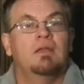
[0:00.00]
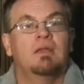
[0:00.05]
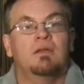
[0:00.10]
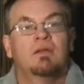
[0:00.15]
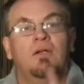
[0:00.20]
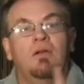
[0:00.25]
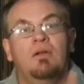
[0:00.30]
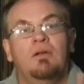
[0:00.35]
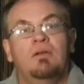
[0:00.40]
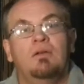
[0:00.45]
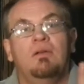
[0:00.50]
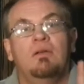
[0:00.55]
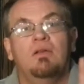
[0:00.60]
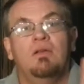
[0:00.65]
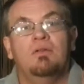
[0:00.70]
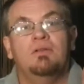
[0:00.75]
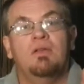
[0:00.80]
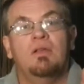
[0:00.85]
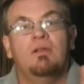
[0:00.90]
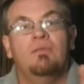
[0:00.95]
turn
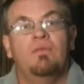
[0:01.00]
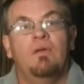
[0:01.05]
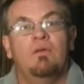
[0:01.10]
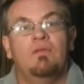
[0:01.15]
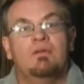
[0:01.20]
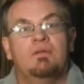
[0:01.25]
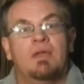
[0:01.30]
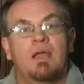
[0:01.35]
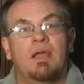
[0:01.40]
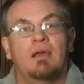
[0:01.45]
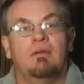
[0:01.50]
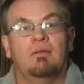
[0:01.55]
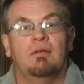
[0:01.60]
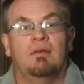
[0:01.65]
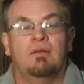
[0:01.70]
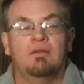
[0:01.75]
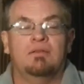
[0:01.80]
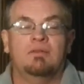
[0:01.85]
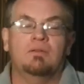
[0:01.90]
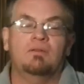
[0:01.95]
your cell phones down,
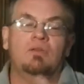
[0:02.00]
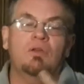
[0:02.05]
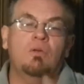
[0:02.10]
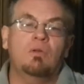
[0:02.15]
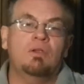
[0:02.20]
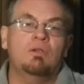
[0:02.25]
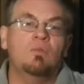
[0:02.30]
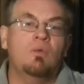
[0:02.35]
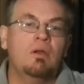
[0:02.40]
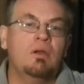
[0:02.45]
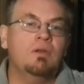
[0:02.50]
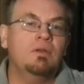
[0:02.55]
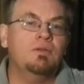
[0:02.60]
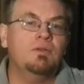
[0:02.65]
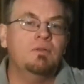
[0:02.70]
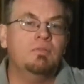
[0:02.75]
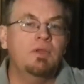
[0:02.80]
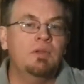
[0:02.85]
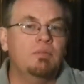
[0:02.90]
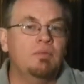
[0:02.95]
because there's always one or
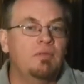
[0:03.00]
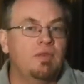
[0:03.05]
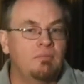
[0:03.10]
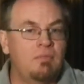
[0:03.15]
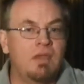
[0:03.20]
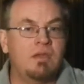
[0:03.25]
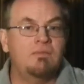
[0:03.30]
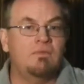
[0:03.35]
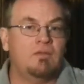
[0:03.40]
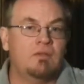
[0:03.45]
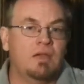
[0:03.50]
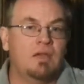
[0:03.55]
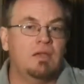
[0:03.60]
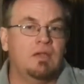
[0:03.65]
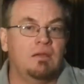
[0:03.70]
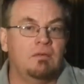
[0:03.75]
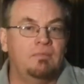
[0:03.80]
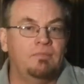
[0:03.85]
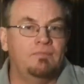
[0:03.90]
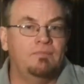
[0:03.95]
two people that may
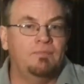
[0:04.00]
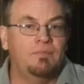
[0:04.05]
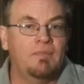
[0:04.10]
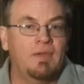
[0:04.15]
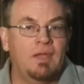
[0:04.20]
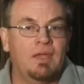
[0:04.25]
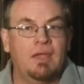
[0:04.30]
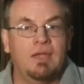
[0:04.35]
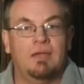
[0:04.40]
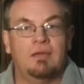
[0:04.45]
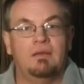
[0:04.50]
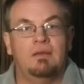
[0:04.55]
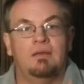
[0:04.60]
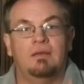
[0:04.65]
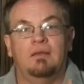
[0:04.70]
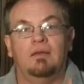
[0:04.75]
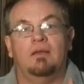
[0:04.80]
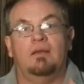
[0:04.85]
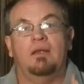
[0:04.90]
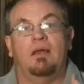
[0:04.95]
forget. And
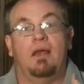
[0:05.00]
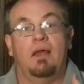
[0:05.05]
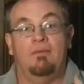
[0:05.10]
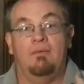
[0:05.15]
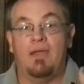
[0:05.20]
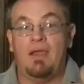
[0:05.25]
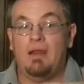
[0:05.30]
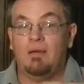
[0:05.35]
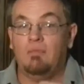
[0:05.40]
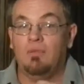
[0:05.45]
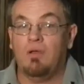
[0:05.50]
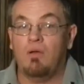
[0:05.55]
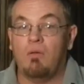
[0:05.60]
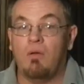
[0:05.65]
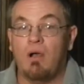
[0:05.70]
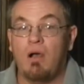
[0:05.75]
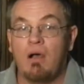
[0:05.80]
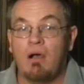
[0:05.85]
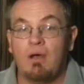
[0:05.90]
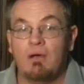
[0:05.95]
I've had them
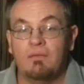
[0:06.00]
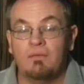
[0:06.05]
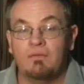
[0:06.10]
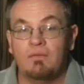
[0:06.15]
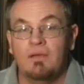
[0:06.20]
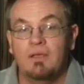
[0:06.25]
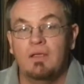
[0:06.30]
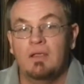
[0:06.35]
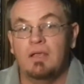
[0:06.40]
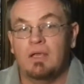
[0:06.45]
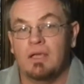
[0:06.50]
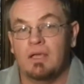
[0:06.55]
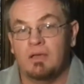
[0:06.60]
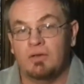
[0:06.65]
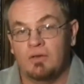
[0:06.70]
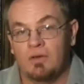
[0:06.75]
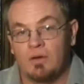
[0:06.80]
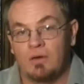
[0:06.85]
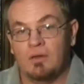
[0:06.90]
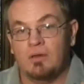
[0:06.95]
go off
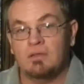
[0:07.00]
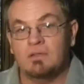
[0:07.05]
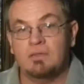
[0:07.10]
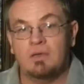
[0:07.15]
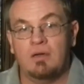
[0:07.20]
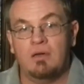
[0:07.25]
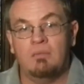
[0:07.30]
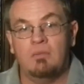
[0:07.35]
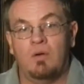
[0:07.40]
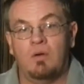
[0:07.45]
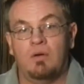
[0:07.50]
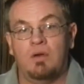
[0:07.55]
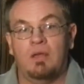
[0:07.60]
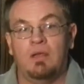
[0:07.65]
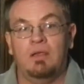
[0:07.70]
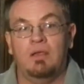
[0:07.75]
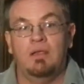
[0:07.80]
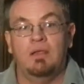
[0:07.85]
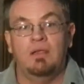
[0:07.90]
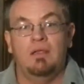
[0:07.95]
during the
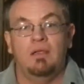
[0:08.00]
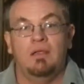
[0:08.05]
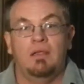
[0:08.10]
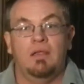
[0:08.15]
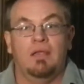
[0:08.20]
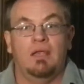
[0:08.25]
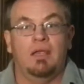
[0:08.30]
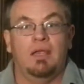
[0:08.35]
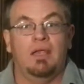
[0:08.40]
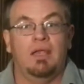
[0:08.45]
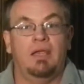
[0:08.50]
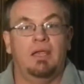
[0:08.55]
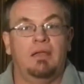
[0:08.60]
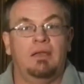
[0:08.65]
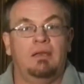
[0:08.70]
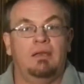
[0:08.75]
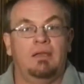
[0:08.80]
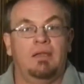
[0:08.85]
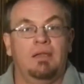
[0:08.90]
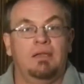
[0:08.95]
ceremony,
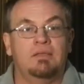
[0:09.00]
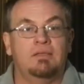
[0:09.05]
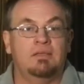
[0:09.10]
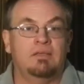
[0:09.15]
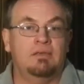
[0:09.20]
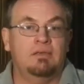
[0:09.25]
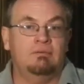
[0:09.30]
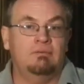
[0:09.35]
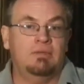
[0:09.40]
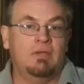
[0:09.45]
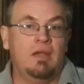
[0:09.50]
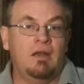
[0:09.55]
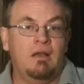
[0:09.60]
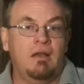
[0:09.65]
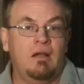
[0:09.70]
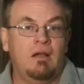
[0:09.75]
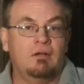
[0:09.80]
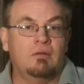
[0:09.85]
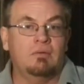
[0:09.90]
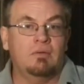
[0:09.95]
and it's kind of
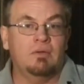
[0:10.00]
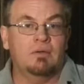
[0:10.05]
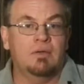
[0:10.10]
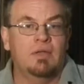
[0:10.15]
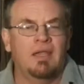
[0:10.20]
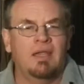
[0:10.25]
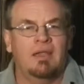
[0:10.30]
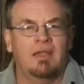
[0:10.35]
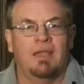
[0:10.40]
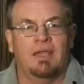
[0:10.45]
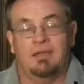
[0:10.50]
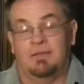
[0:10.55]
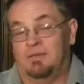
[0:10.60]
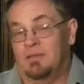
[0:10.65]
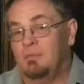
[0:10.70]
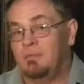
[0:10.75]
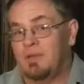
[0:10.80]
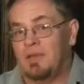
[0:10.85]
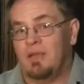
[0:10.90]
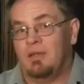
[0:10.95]
awkward. And
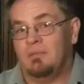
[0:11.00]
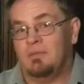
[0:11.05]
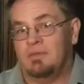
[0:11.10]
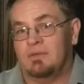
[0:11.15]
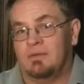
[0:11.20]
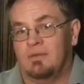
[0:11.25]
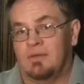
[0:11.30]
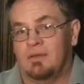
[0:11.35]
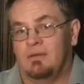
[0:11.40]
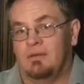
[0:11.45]
sometimes